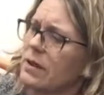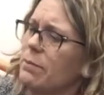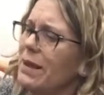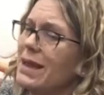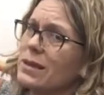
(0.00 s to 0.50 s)

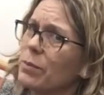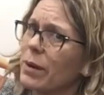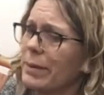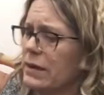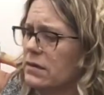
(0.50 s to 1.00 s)
being a little
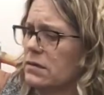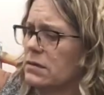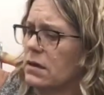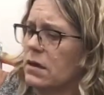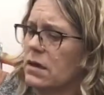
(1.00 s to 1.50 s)
preppy.
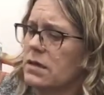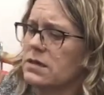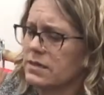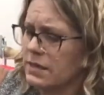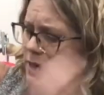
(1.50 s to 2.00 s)

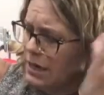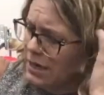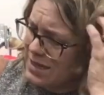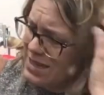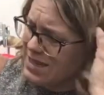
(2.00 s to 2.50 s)

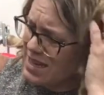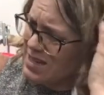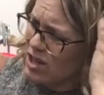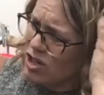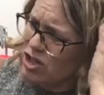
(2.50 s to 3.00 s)
16.99 says size
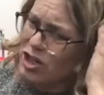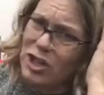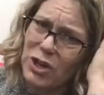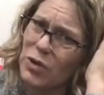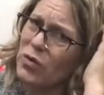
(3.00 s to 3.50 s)
large.
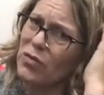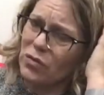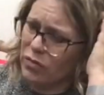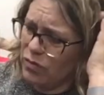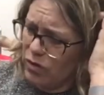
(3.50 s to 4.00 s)
No,
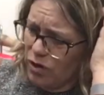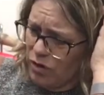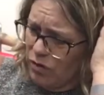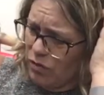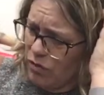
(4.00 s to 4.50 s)
no,
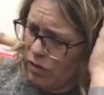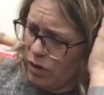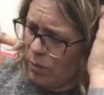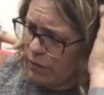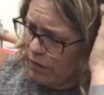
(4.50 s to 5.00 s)
no,
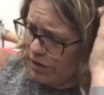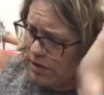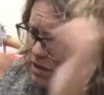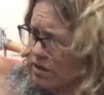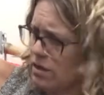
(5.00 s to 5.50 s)
my
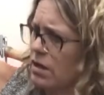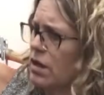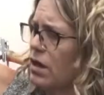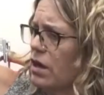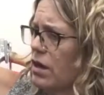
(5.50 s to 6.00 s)
friends.
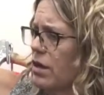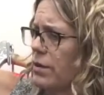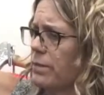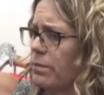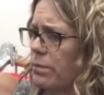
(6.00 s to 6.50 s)

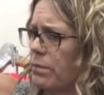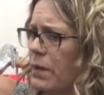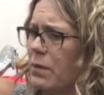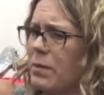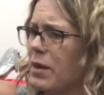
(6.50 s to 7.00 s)
Um,
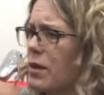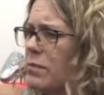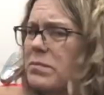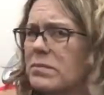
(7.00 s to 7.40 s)
maybe medium,